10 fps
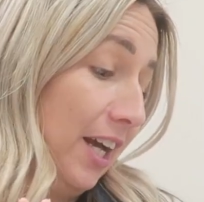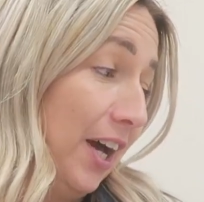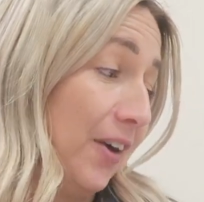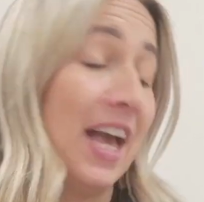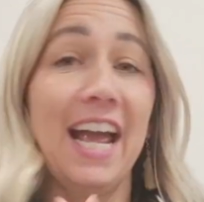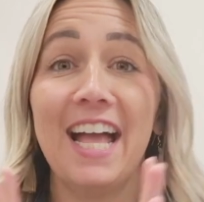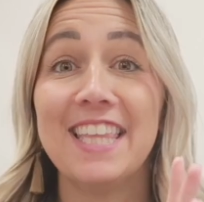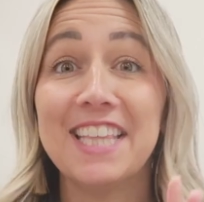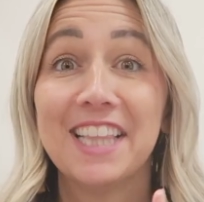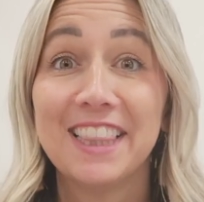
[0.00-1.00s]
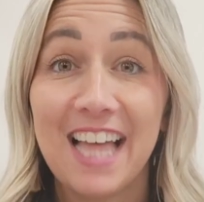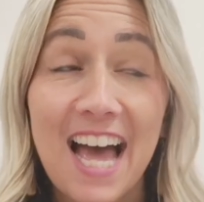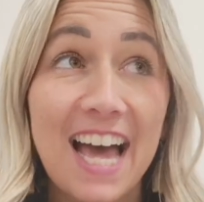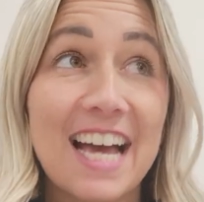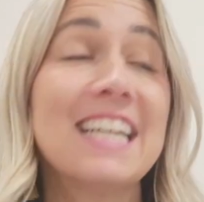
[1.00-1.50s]
Okay, and then the
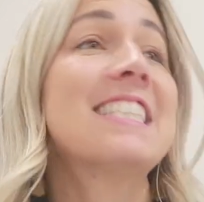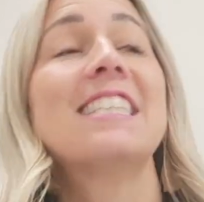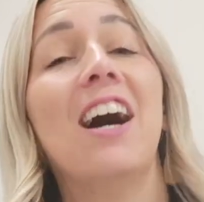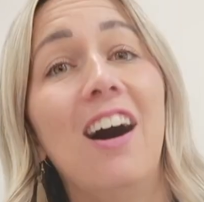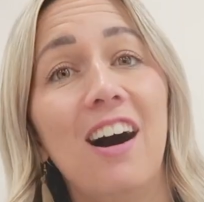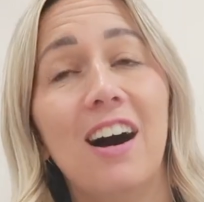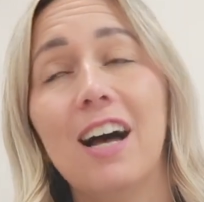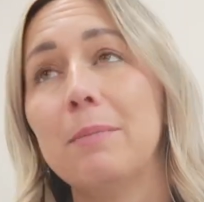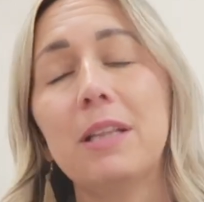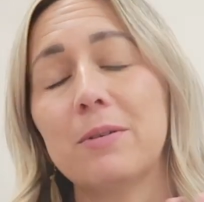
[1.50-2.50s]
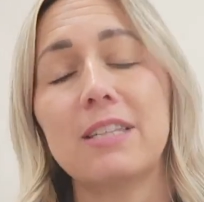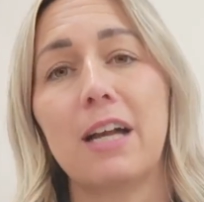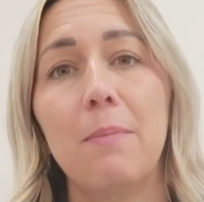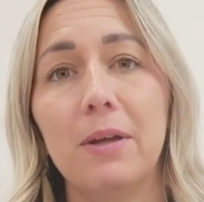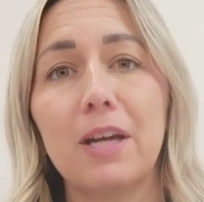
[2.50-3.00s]
last aha, I mean, there was like
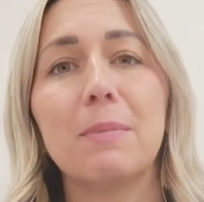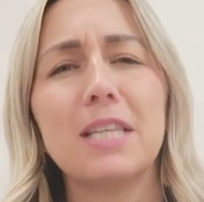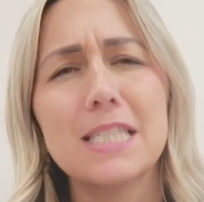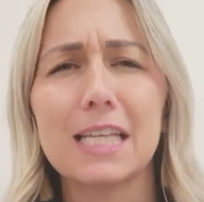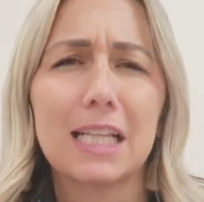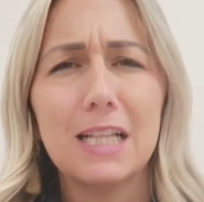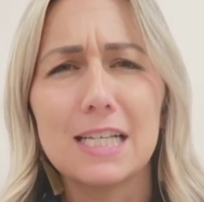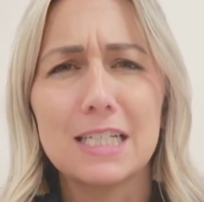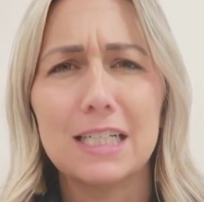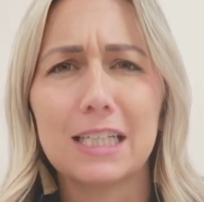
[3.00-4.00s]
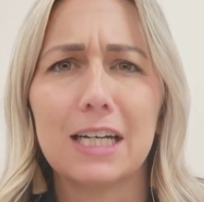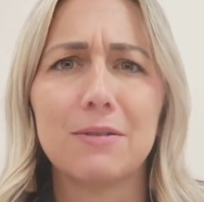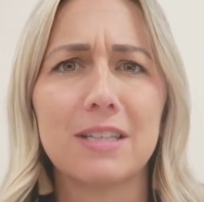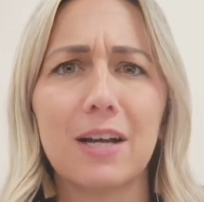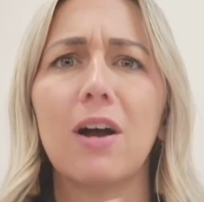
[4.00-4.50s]
a million, but this is like the last aha that I
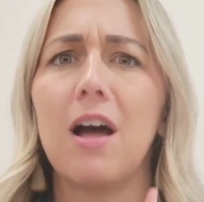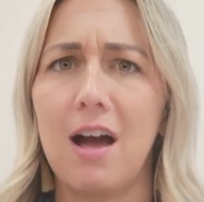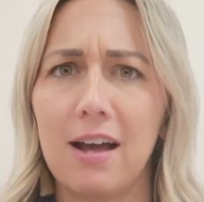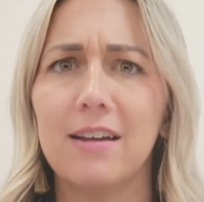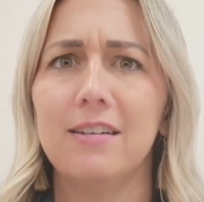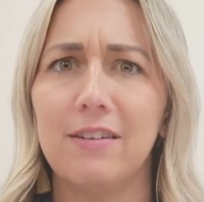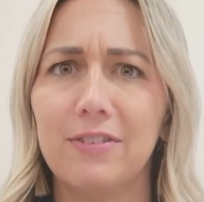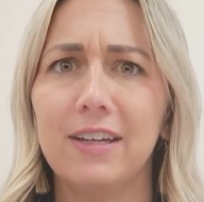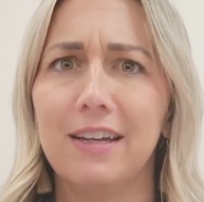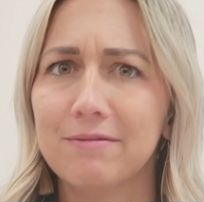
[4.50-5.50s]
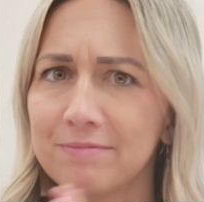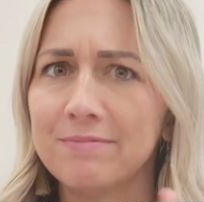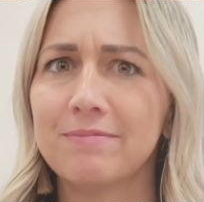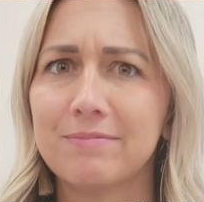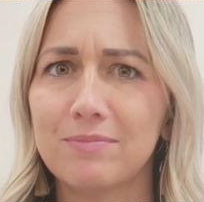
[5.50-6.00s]
was like, I can definitely
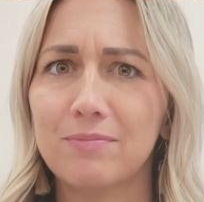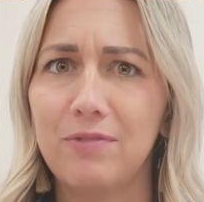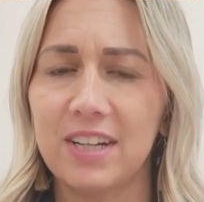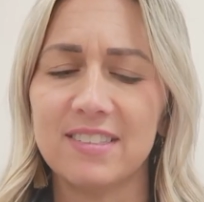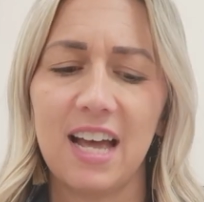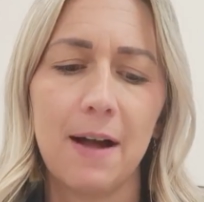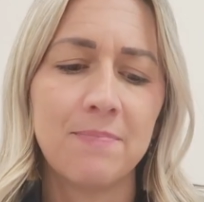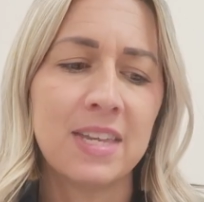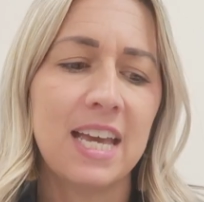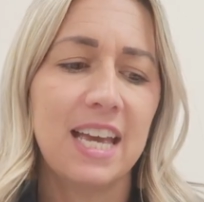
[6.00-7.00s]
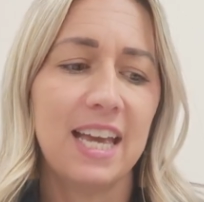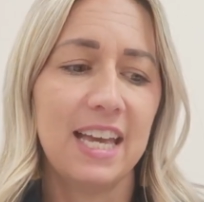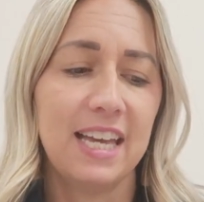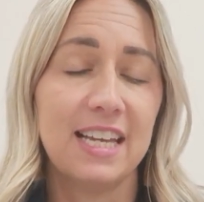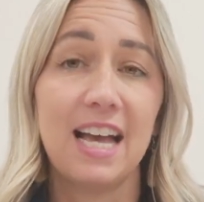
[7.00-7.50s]
fix that.
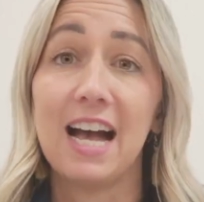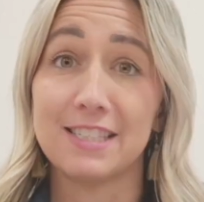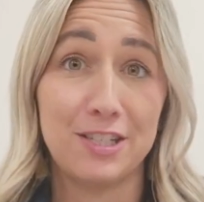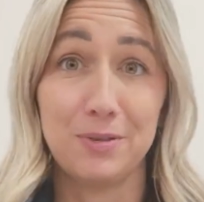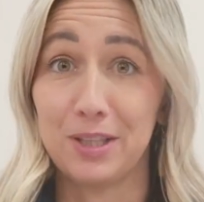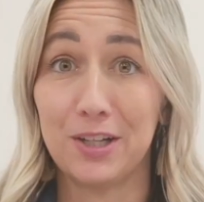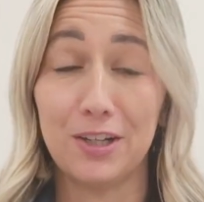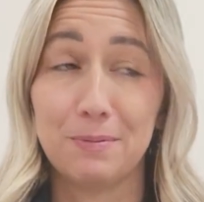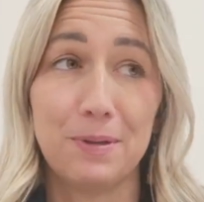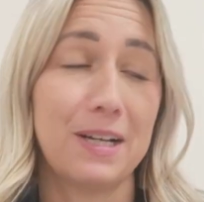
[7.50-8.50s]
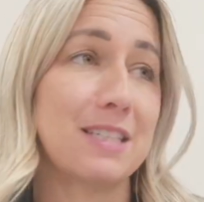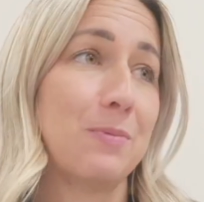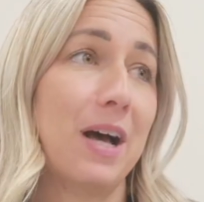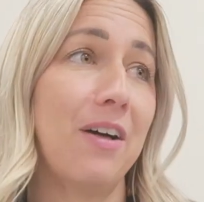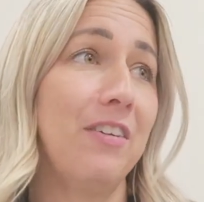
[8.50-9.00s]
It has to do with the cookbook as
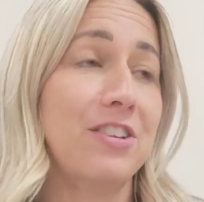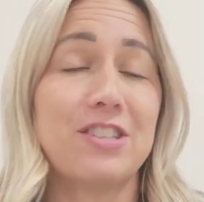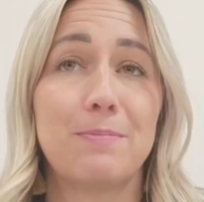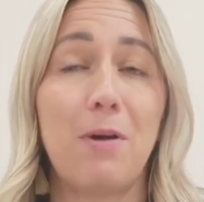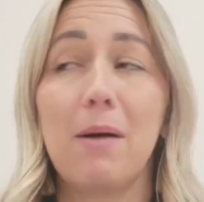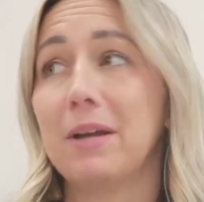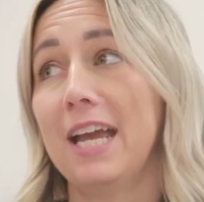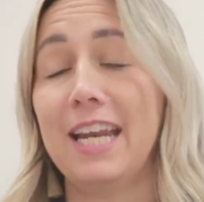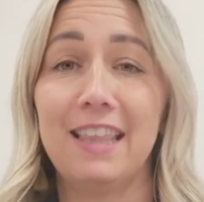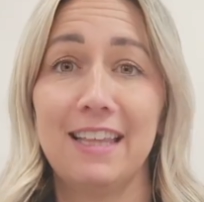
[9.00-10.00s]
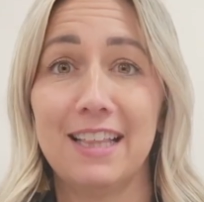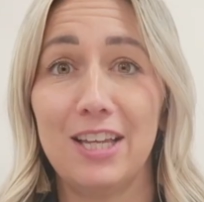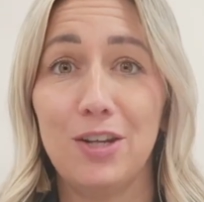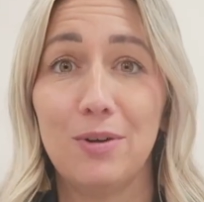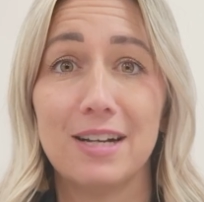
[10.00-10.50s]
well, and just probably anything that
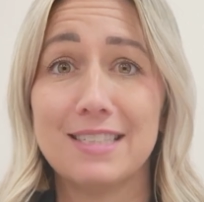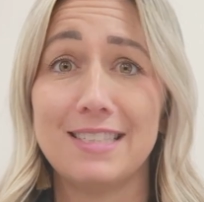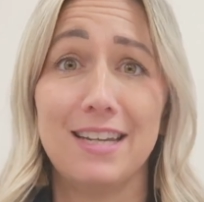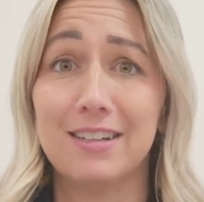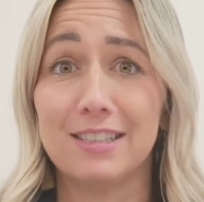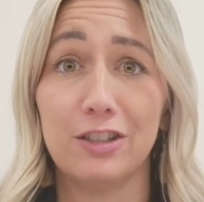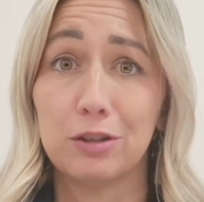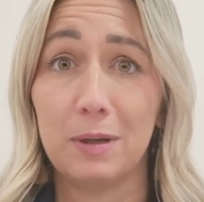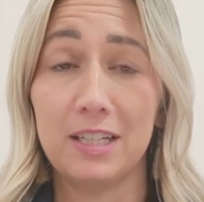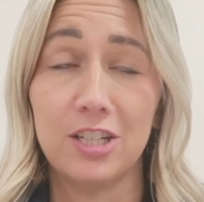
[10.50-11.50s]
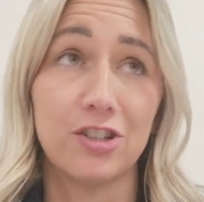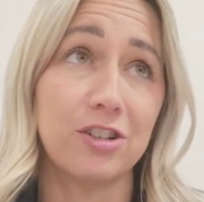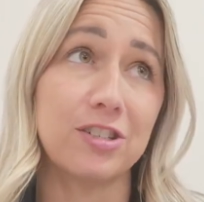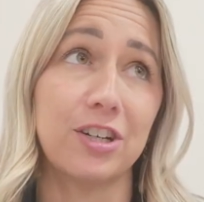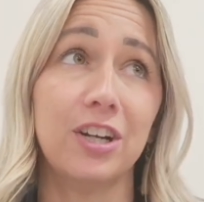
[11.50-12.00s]
you guys see on Teachers Pay
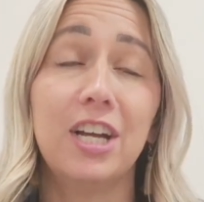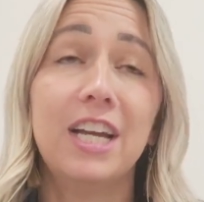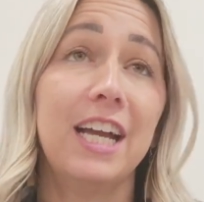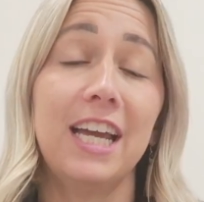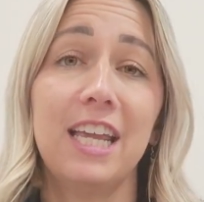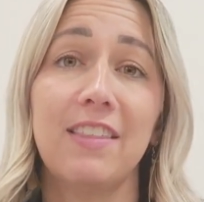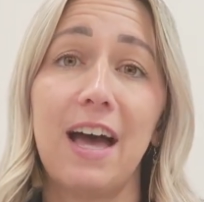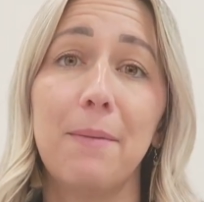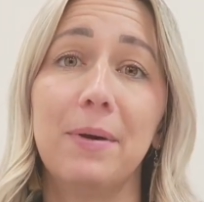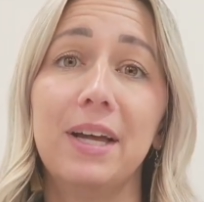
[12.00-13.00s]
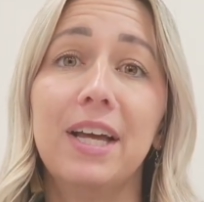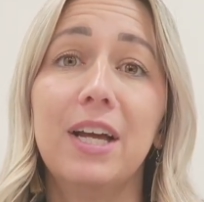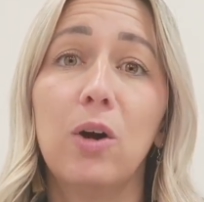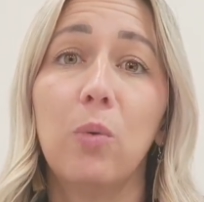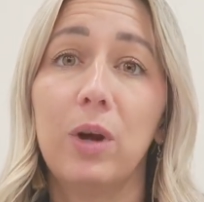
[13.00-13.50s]
Teachers or any of that. But
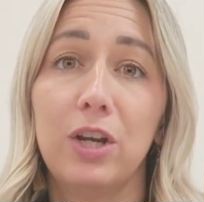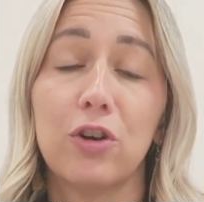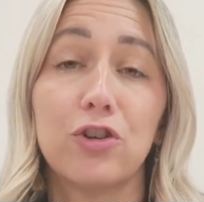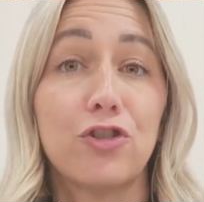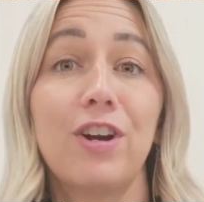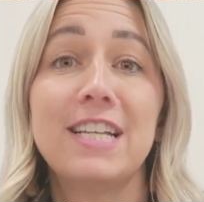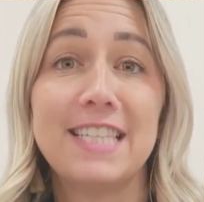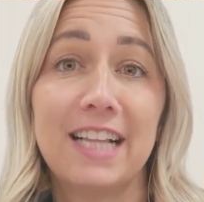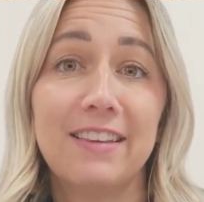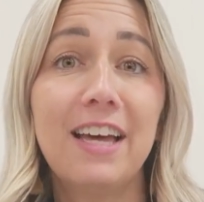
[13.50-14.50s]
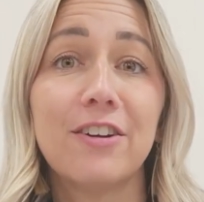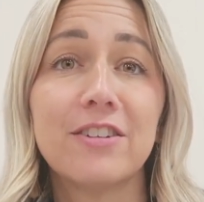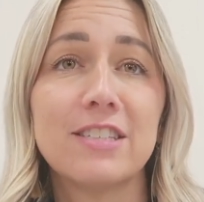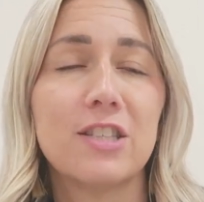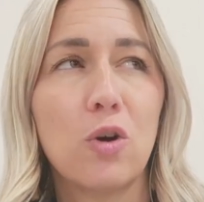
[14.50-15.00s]
when you're tracing
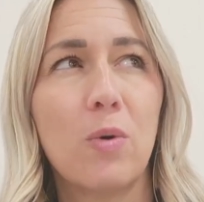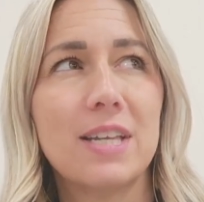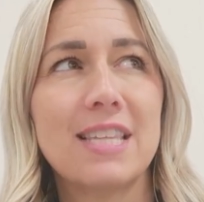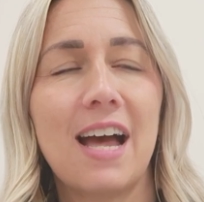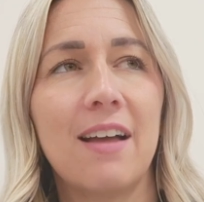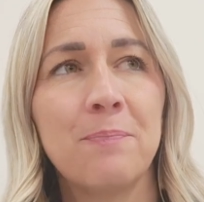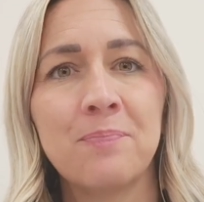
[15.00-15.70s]
letters, it's always that